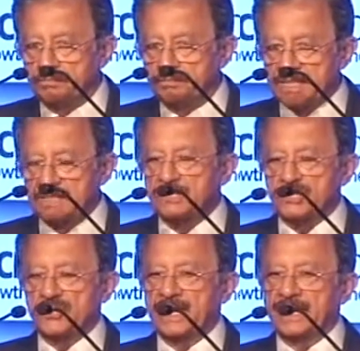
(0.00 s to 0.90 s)
business
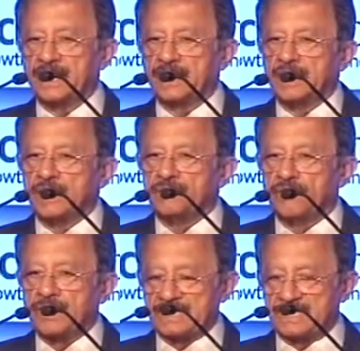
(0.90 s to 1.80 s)
training
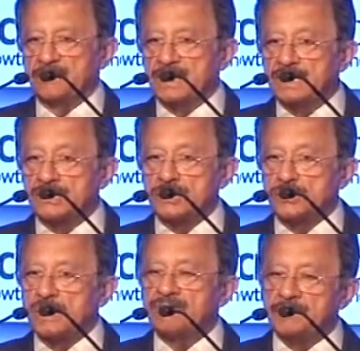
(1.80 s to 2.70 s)
for SMEs
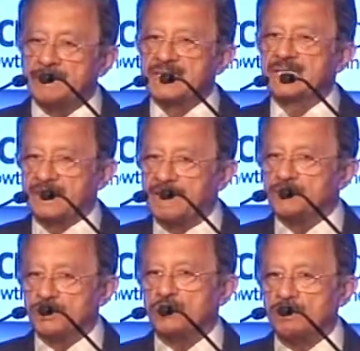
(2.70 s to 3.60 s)
who have limited
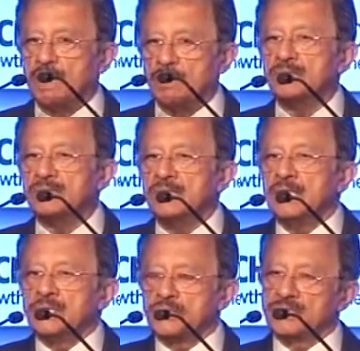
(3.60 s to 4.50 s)
time to go out.
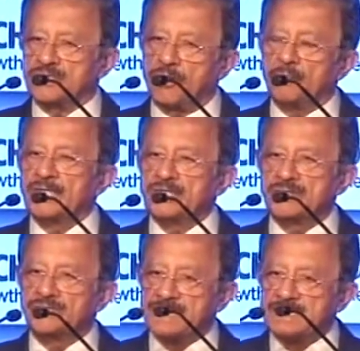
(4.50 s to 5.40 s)
So it's a
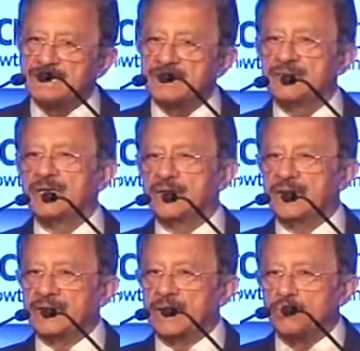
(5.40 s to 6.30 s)
combination of distance
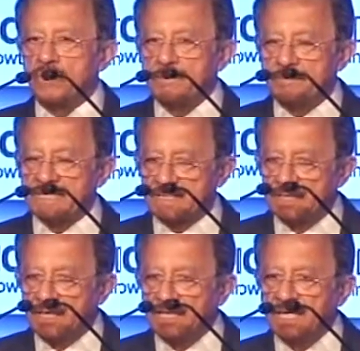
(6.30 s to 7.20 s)
learning and web-based
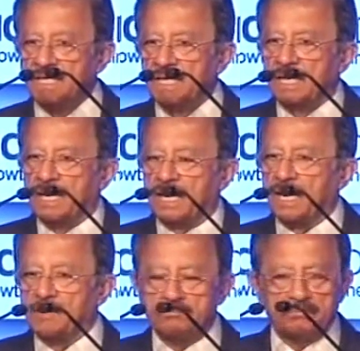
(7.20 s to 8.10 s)
learning,
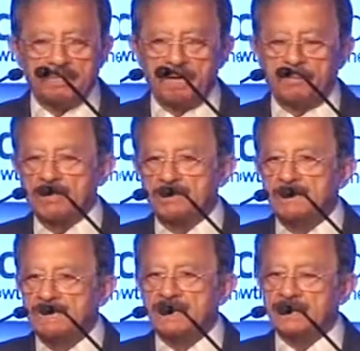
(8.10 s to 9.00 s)
about 1
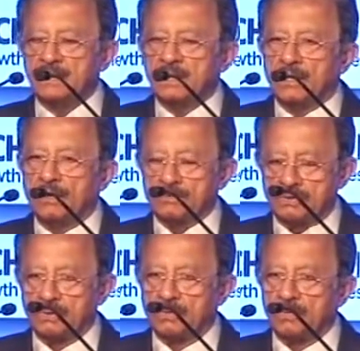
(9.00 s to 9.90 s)
million or
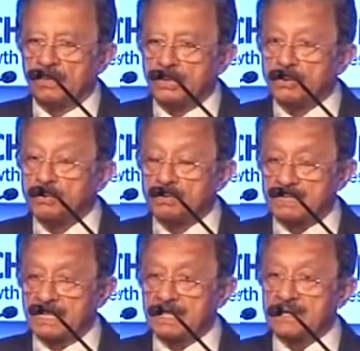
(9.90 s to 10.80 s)
so
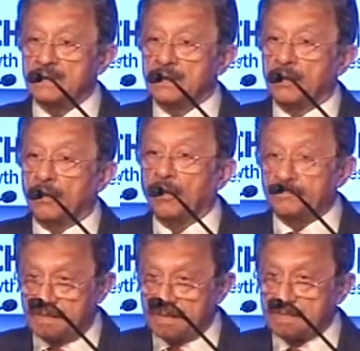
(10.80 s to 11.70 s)
users
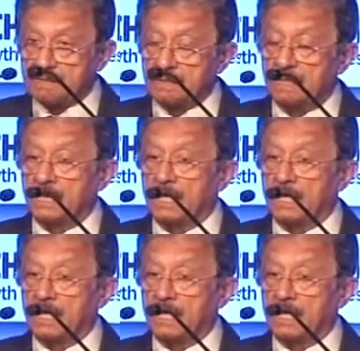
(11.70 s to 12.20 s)
of this,